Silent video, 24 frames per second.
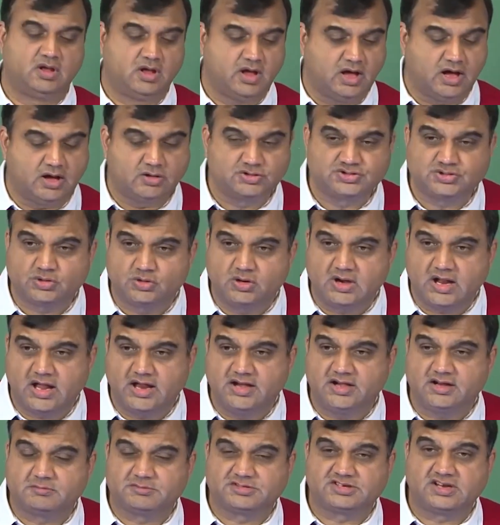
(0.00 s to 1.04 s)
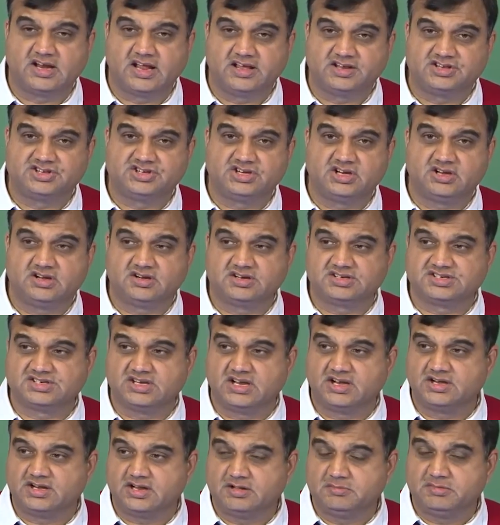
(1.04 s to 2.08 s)
household items like chairs
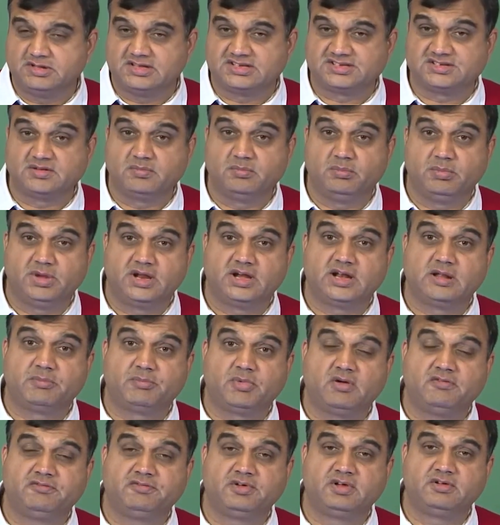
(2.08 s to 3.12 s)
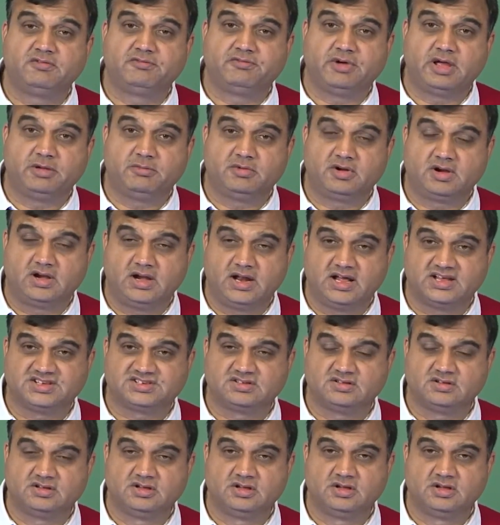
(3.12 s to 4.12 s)
and tables made up of fiberglass.